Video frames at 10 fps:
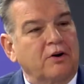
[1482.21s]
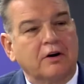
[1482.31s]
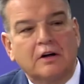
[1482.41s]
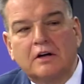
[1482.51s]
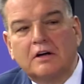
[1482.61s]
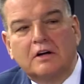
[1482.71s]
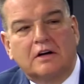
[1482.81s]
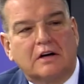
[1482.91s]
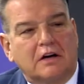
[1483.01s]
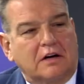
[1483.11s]
her
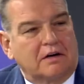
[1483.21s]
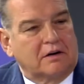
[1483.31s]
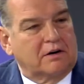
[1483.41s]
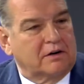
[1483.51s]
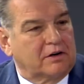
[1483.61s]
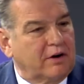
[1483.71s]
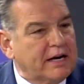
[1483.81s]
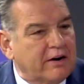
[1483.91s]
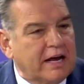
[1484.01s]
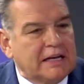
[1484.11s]

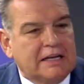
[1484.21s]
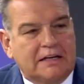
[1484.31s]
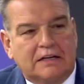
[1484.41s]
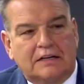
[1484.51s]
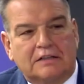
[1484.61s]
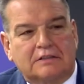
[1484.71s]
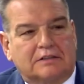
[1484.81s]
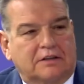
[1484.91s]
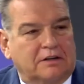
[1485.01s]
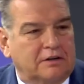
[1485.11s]
great
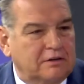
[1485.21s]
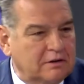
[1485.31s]
grandkids and her